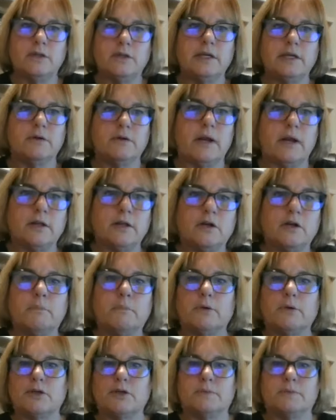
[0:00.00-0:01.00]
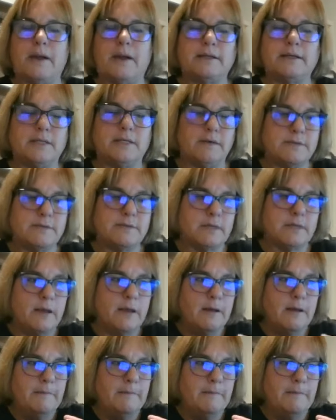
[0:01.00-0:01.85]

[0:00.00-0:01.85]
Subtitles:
theoretical perspectives.